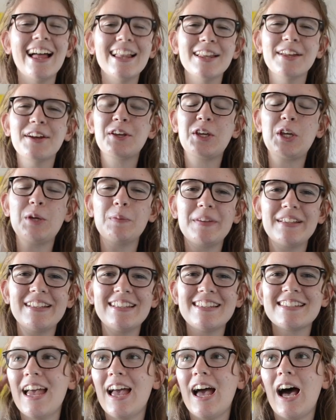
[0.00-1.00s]
Hello
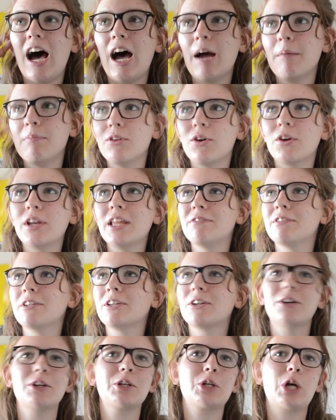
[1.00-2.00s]
humans! I'm not even
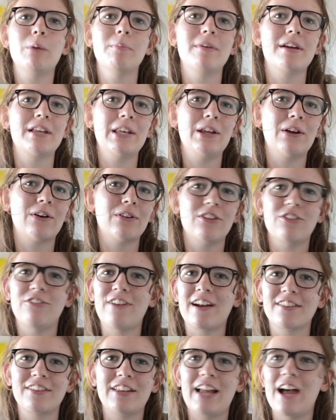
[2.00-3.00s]
going to comment on the
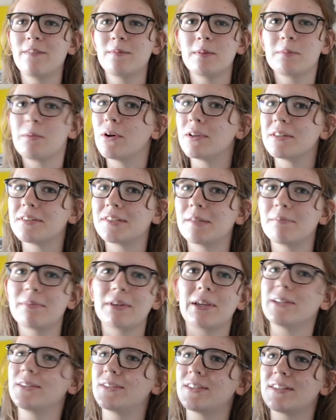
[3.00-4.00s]
fact that I haven't been posting,
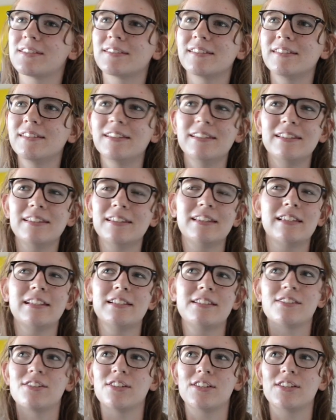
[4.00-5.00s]
because
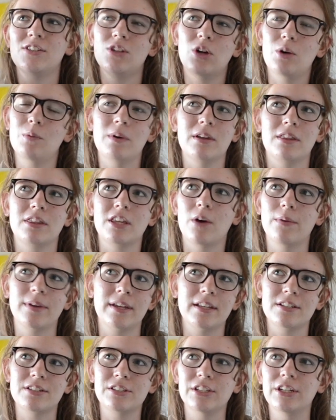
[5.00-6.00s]
it's just not worth going
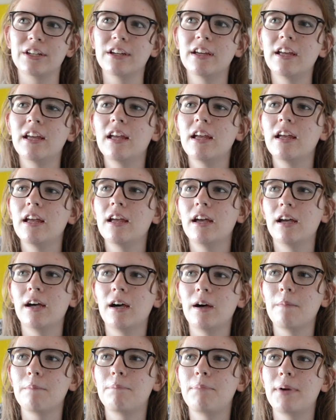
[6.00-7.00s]
into.
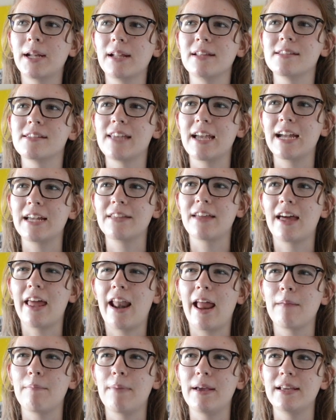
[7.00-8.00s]
But in saying that,
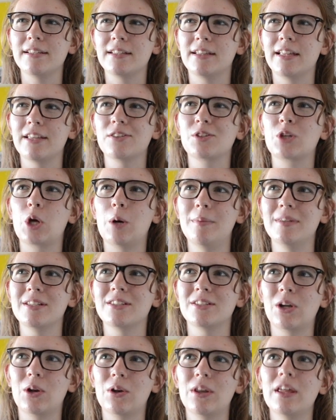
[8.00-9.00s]
I basically just
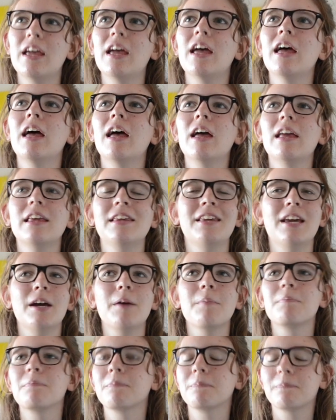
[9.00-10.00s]
commented on.
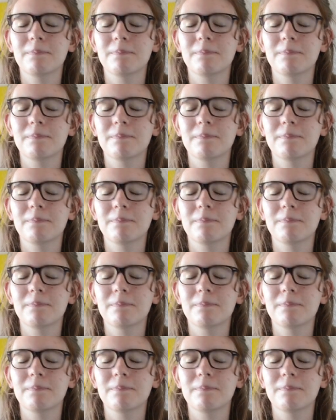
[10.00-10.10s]
Yep,